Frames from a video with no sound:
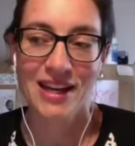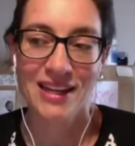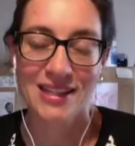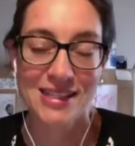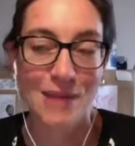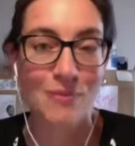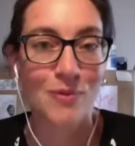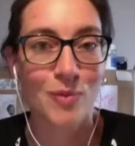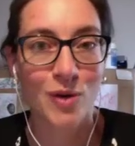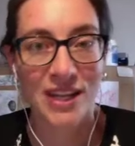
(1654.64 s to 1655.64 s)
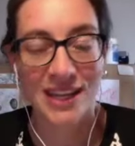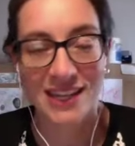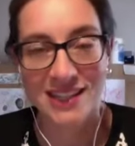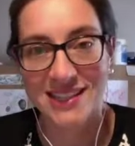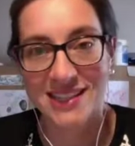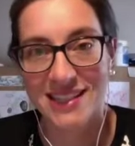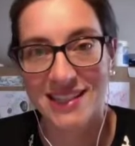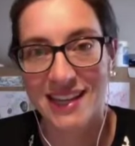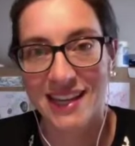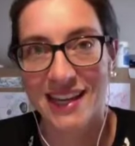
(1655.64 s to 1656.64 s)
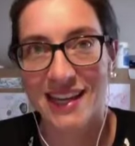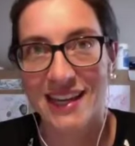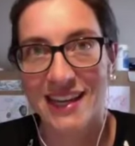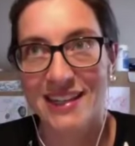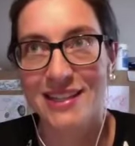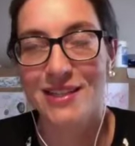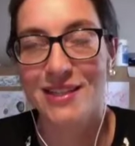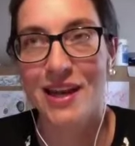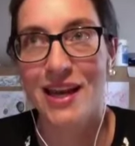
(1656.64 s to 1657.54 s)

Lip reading: accept what is, and